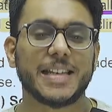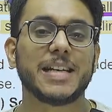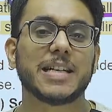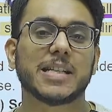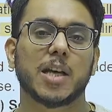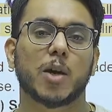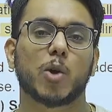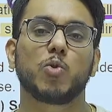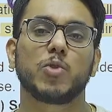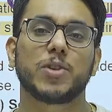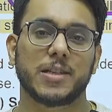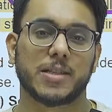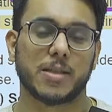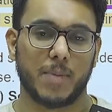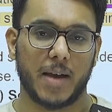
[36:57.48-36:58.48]
the crucial
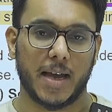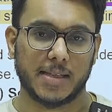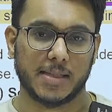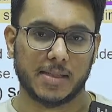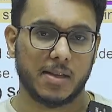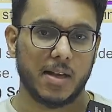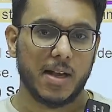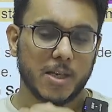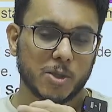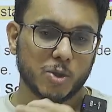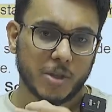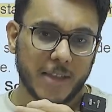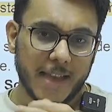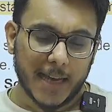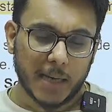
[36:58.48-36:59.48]
supplies. So they
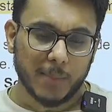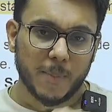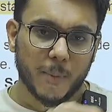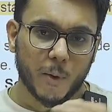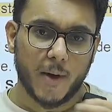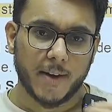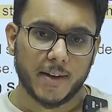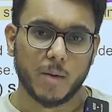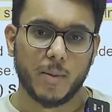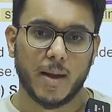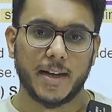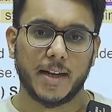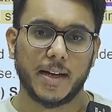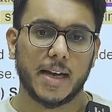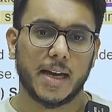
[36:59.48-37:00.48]
can be provided by
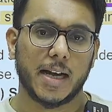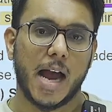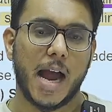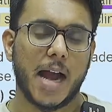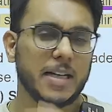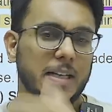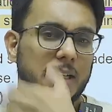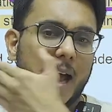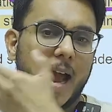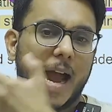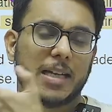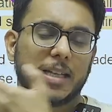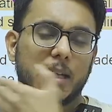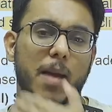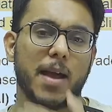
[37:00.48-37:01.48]
India, and at the
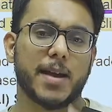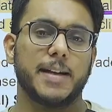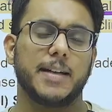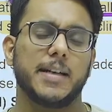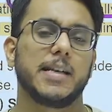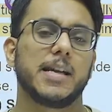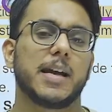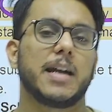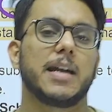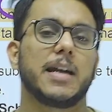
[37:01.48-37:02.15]
back end, India can take